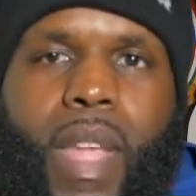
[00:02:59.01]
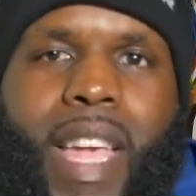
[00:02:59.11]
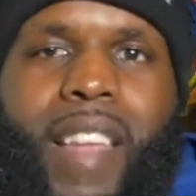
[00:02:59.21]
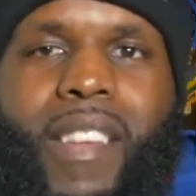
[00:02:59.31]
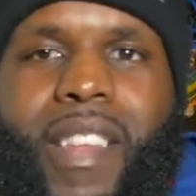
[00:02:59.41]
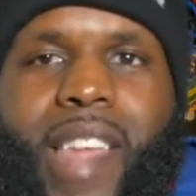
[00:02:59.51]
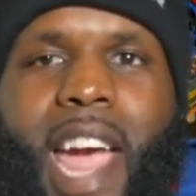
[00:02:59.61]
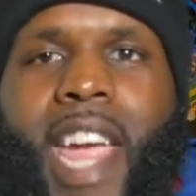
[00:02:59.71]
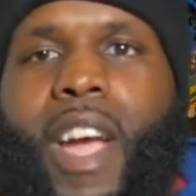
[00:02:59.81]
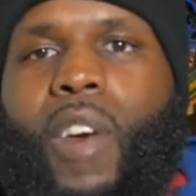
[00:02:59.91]
is a
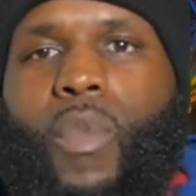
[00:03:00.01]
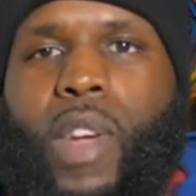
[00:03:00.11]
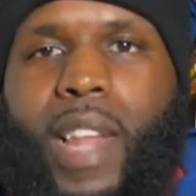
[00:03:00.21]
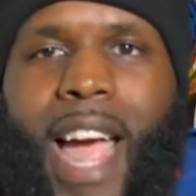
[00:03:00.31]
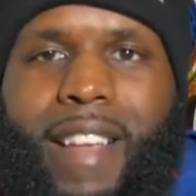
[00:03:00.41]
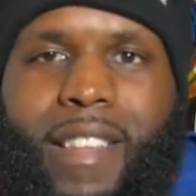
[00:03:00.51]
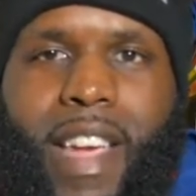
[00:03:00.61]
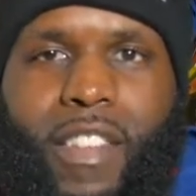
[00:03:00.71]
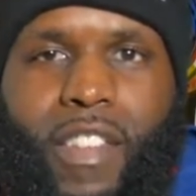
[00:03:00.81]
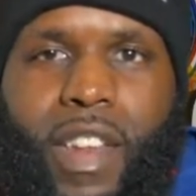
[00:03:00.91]
day of
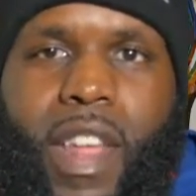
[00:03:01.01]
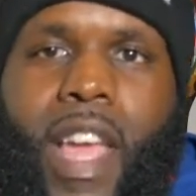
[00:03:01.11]
relaxation